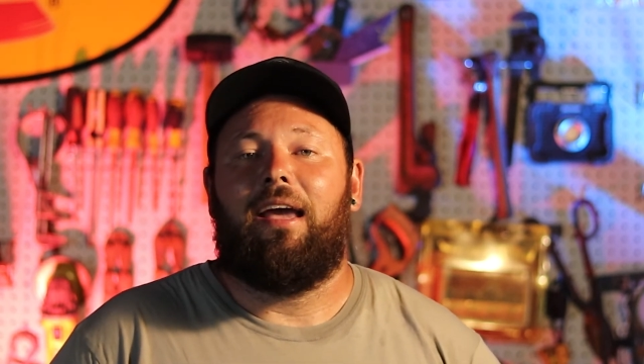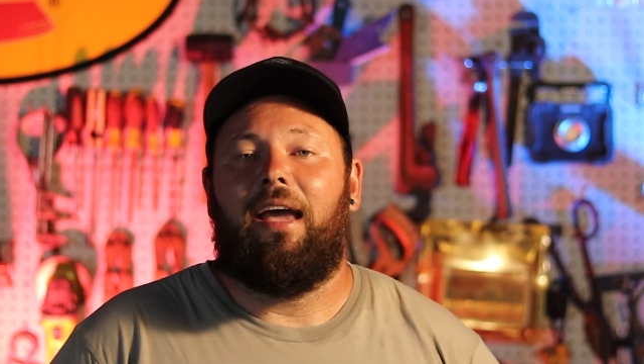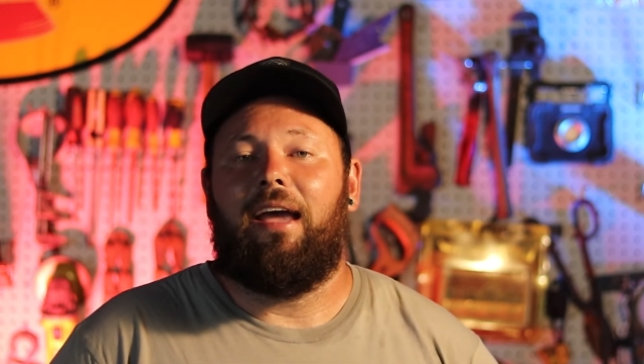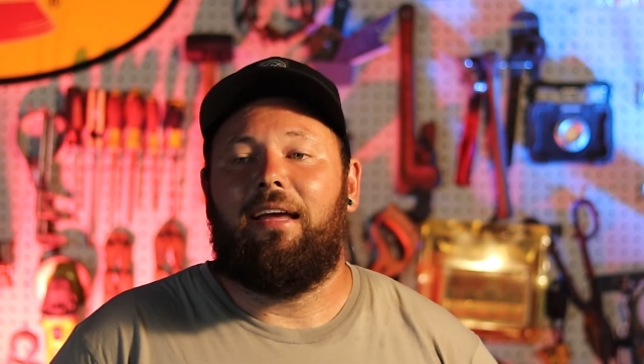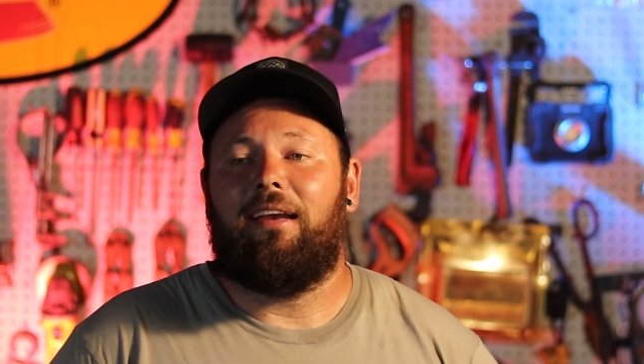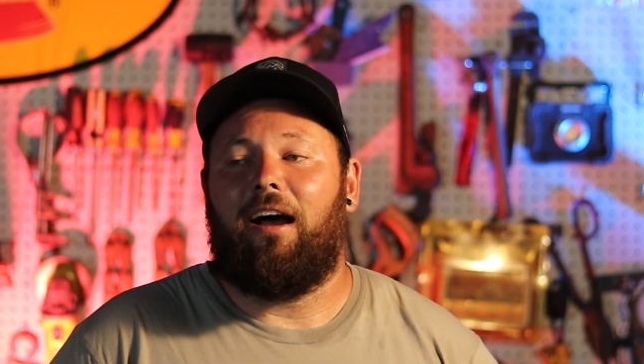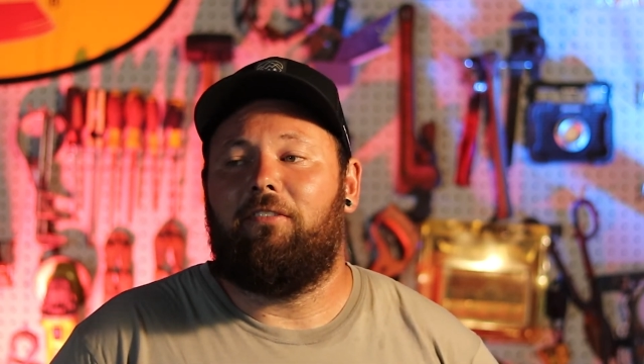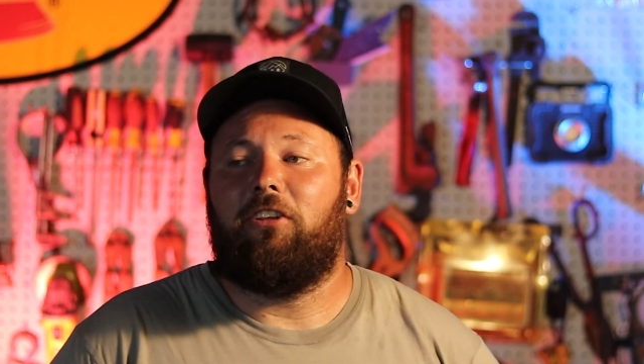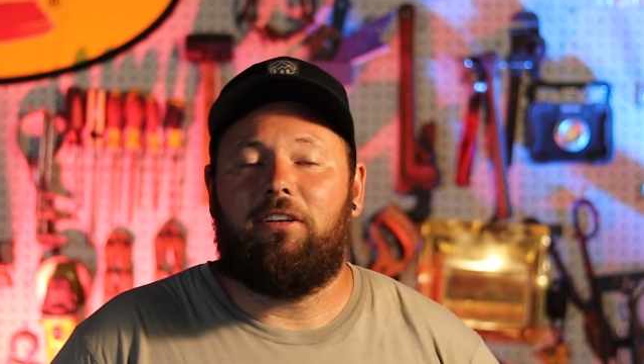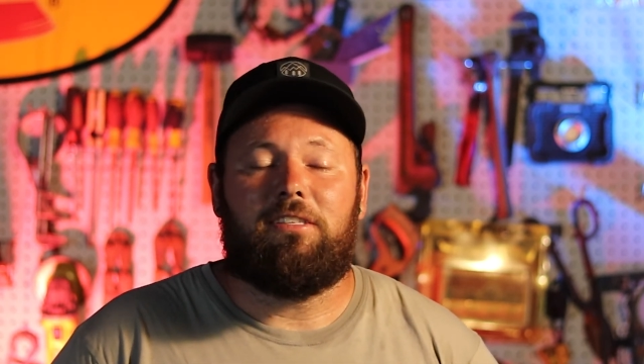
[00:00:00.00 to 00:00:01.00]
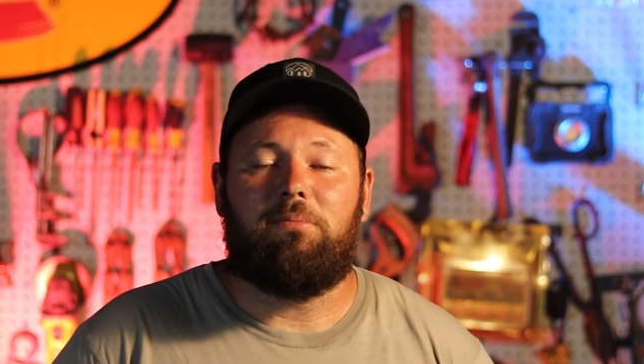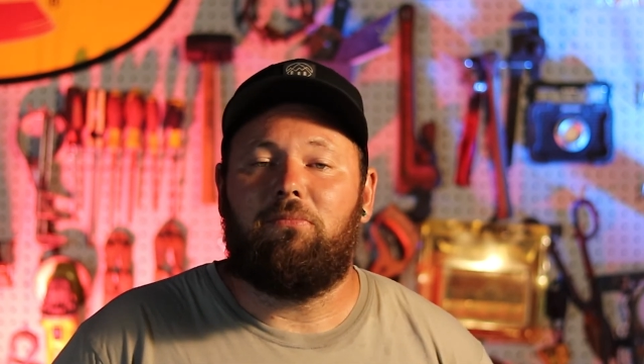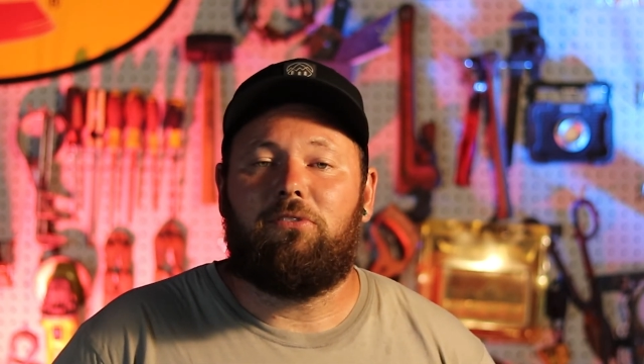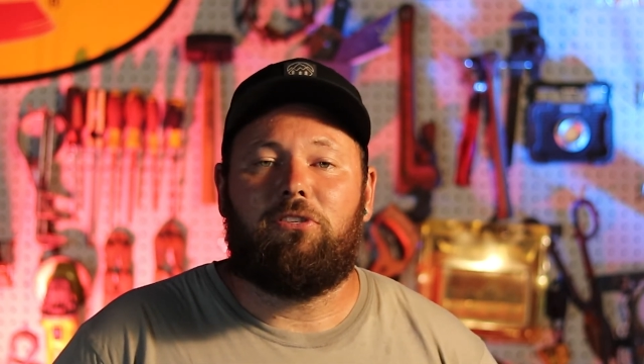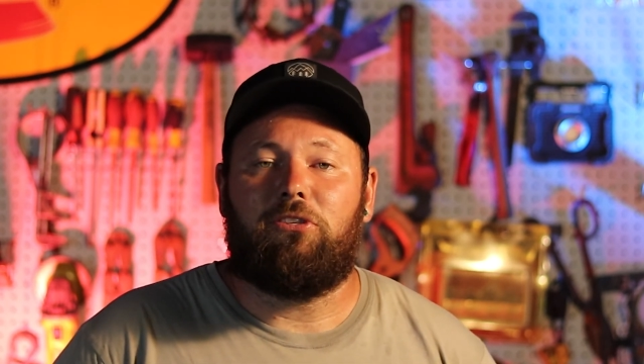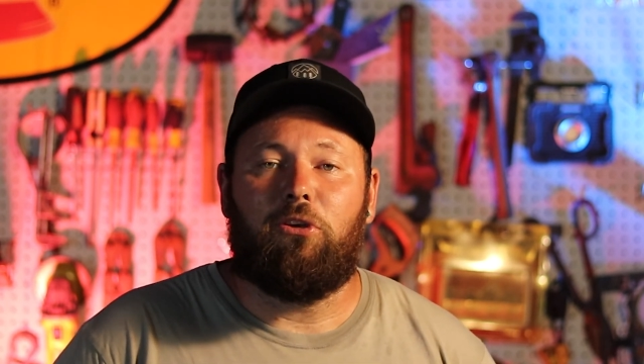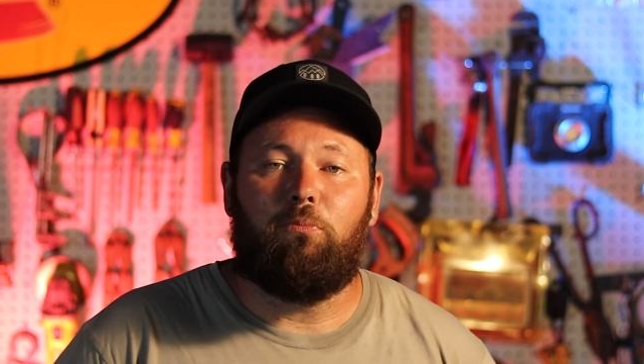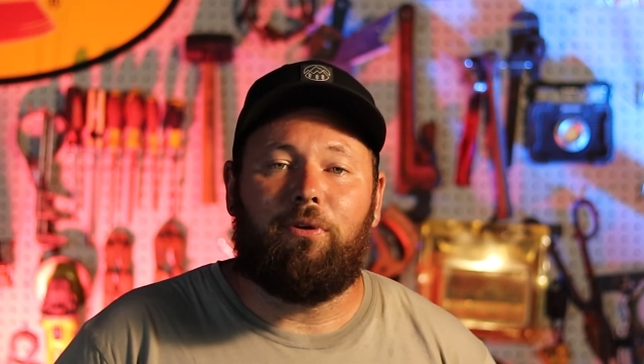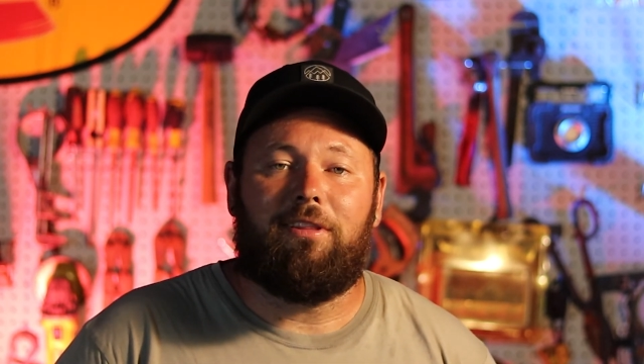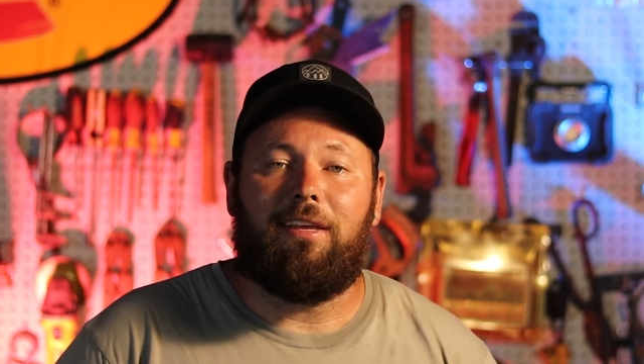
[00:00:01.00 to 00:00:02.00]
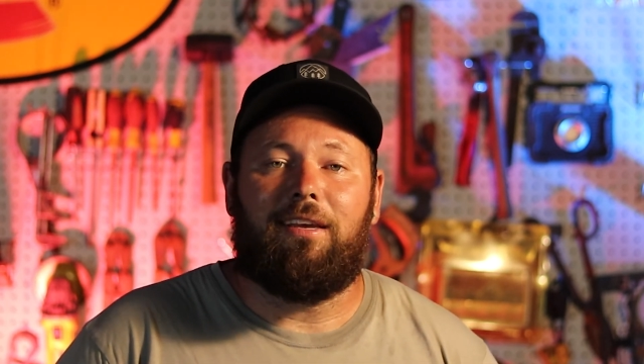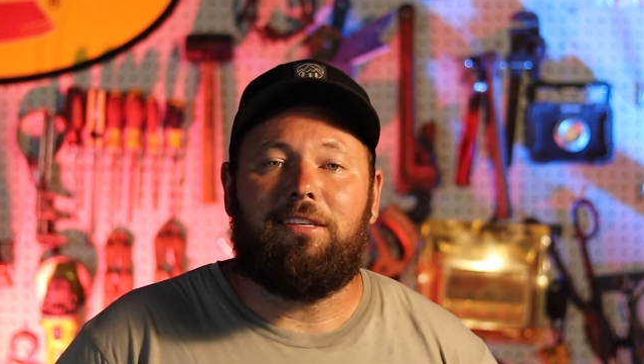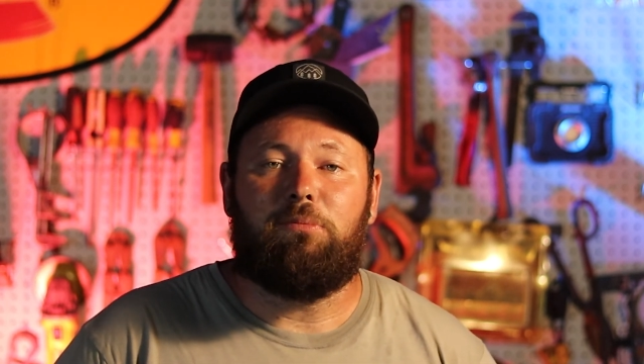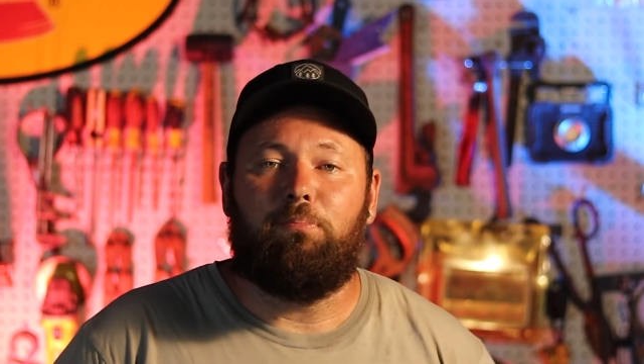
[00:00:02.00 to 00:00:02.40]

and I've done some stupid things